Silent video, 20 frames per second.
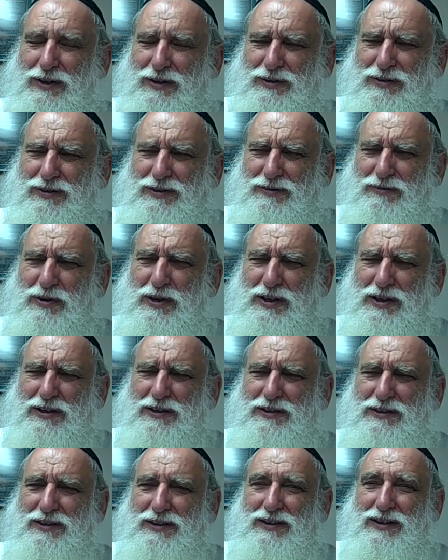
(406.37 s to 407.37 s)
that are
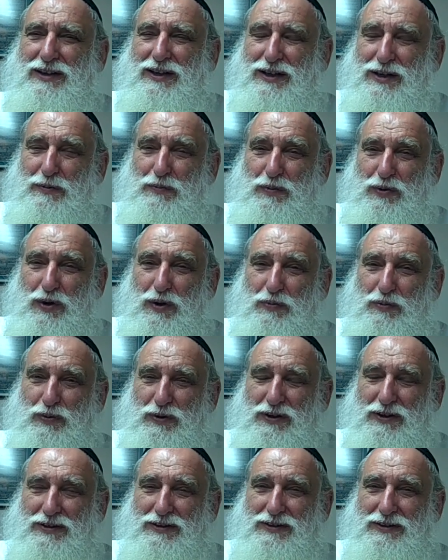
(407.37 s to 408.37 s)
really
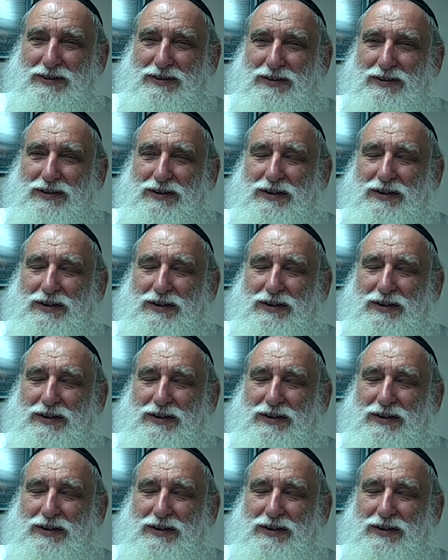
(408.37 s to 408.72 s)
inappropriate.